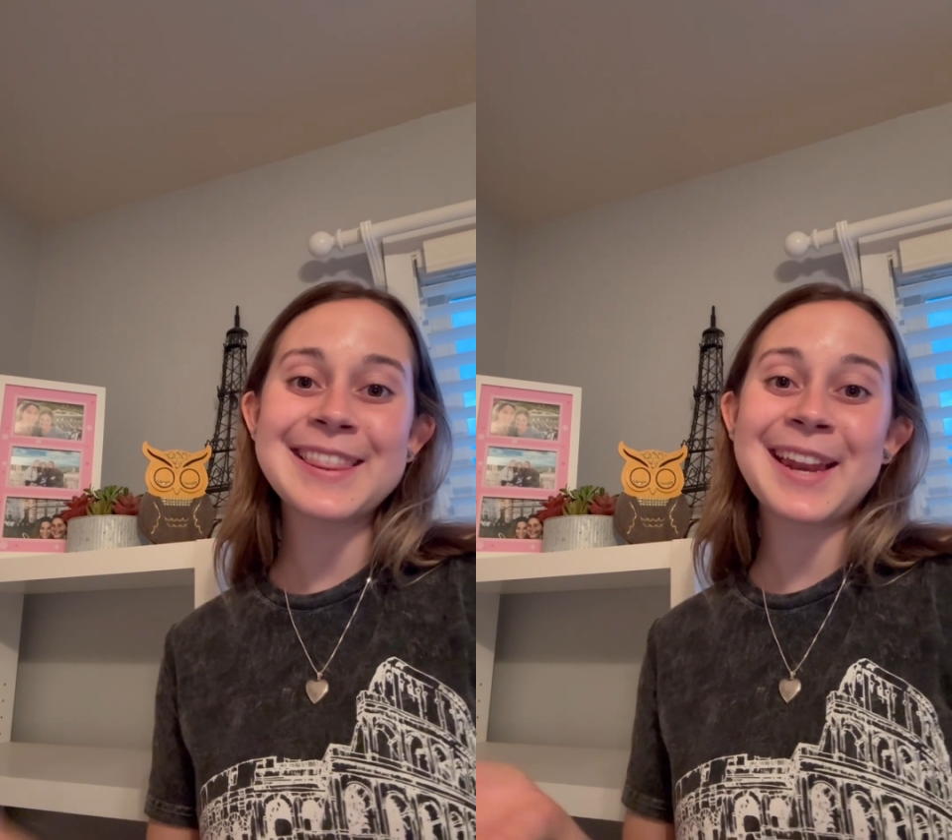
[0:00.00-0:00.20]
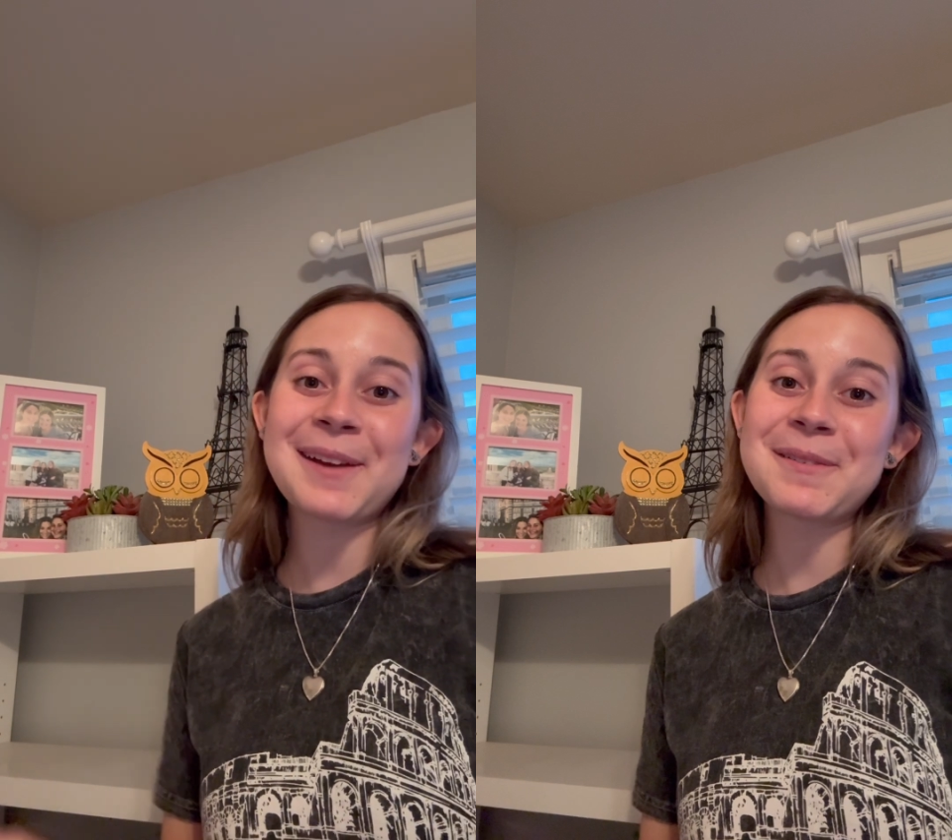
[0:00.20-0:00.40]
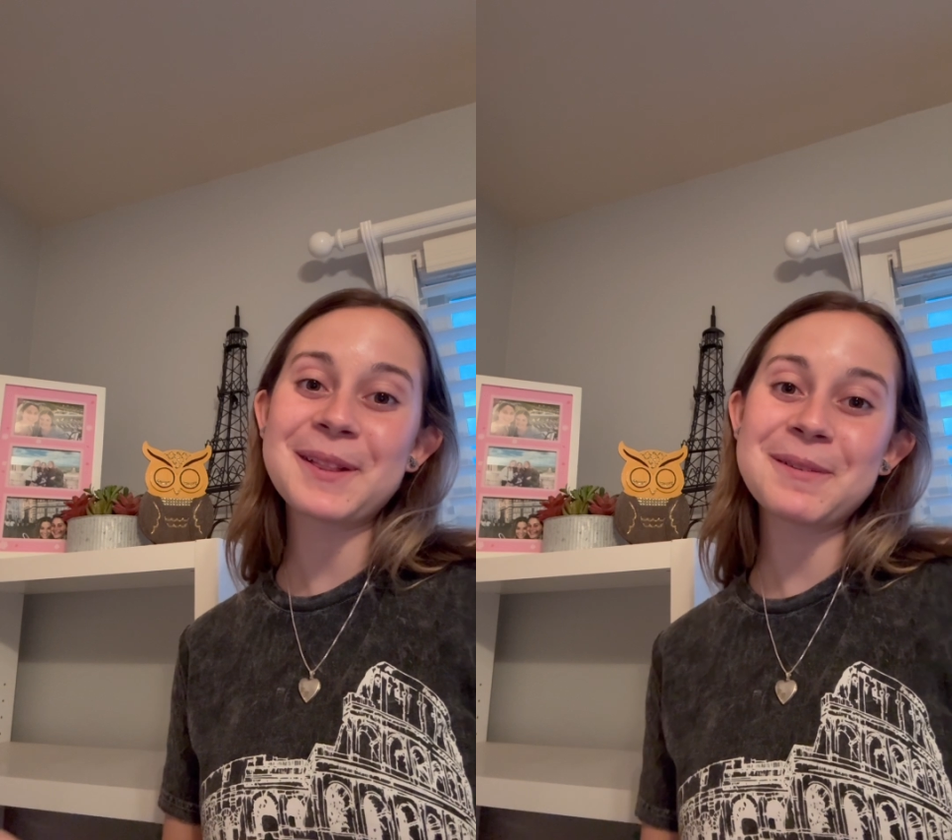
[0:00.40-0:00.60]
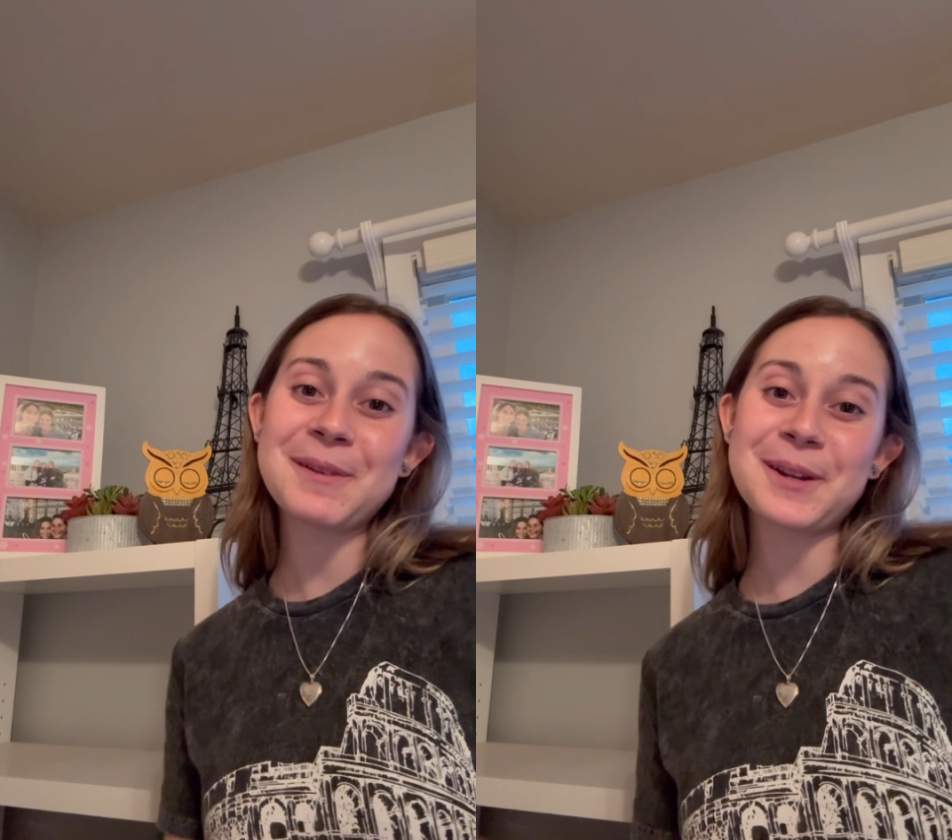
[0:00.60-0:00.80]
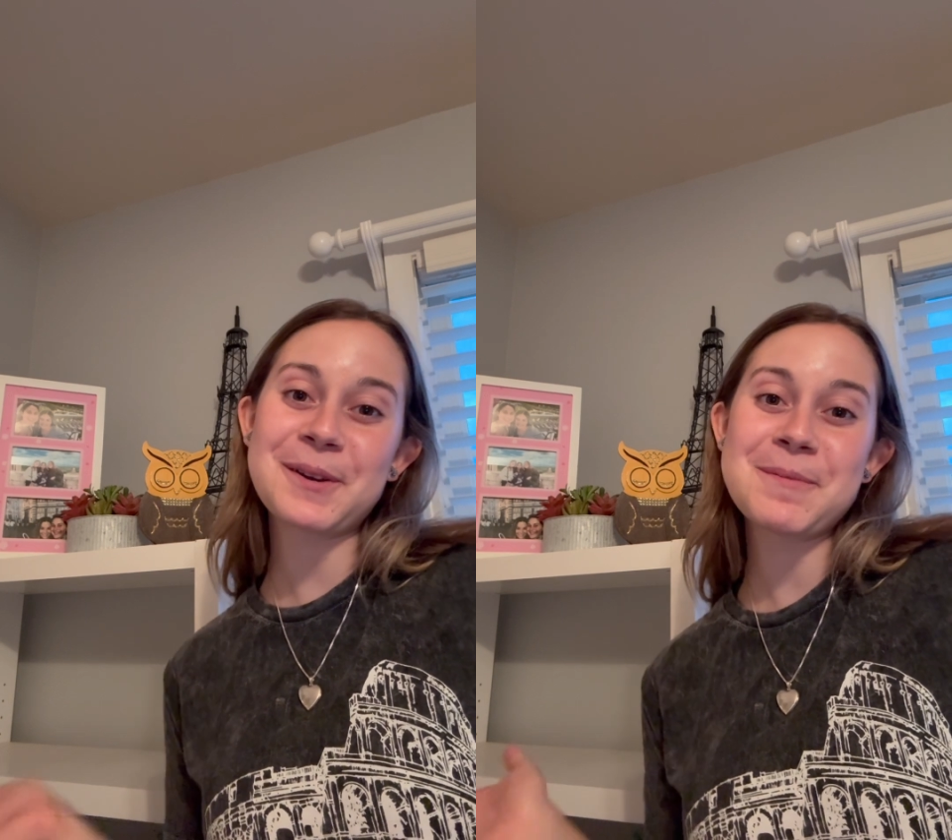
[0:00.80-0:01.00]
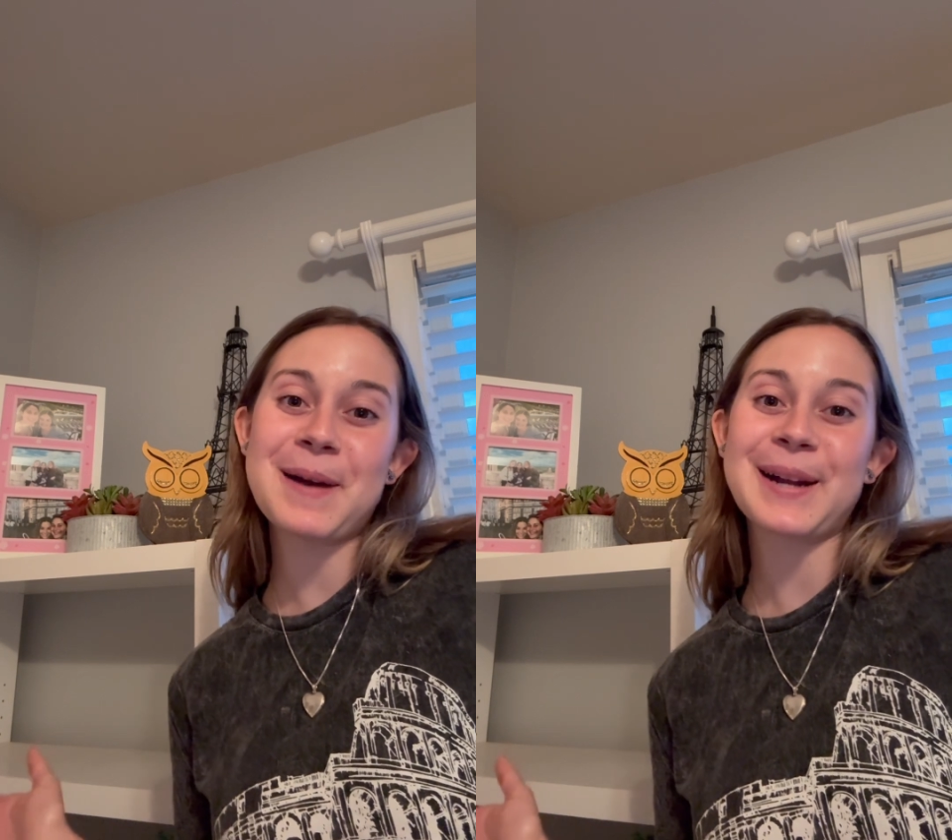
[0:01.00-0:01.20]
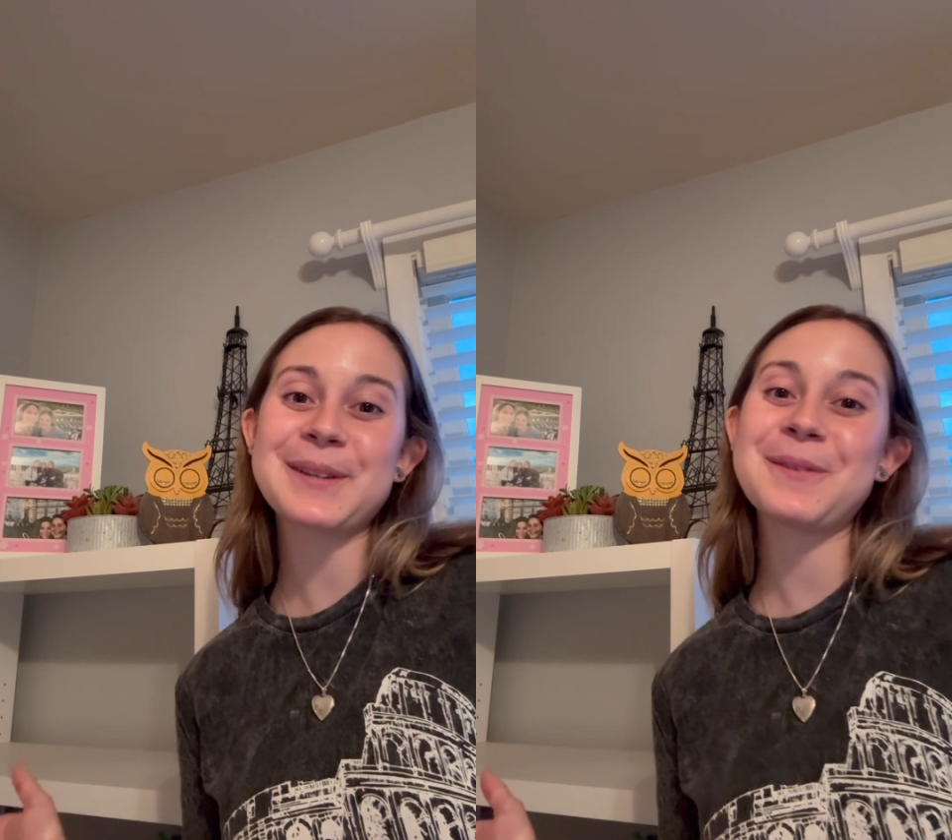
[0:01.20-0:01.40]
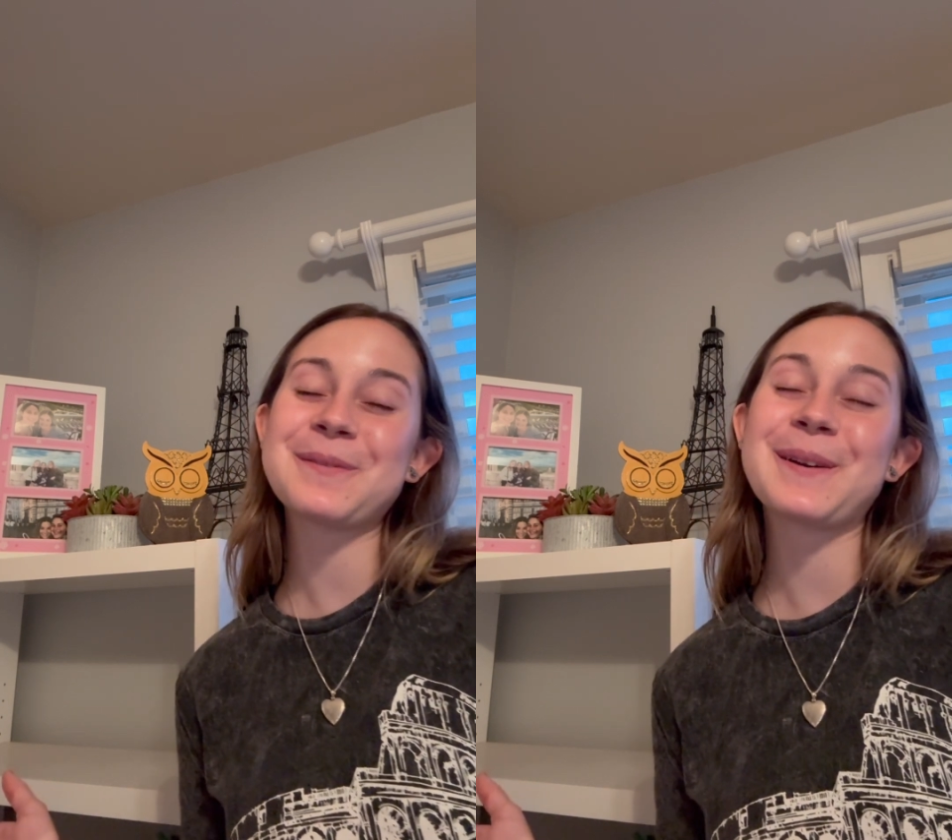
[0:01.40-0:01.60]
that I really want to go back
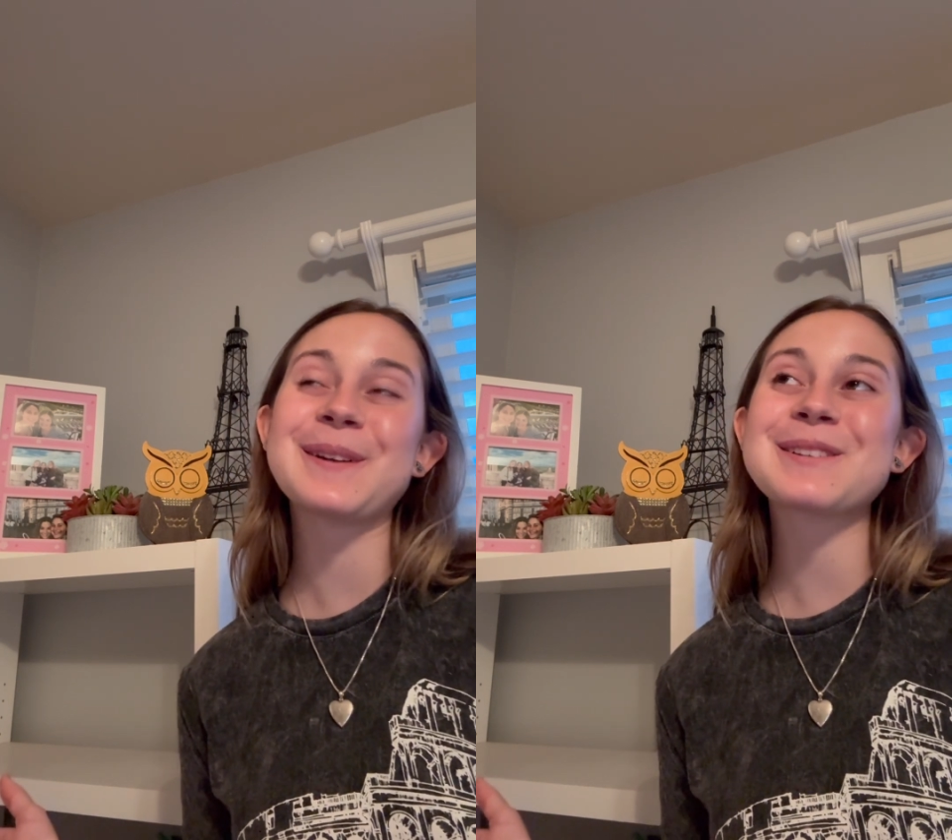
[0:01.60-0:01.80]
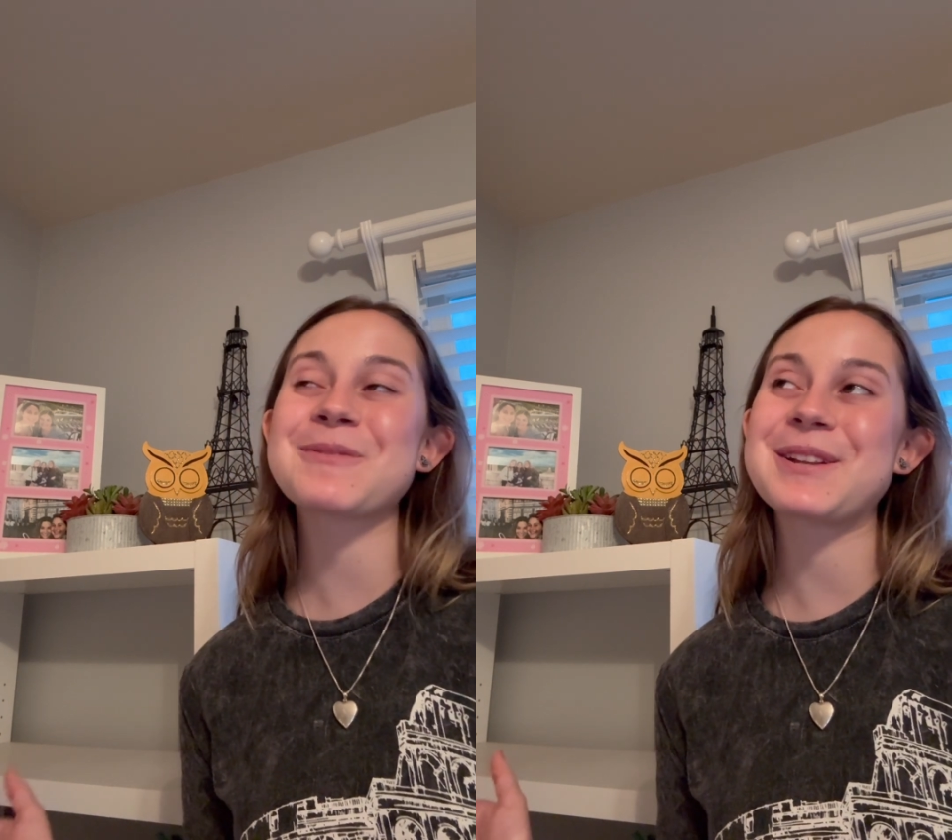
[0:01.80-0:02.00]
to first,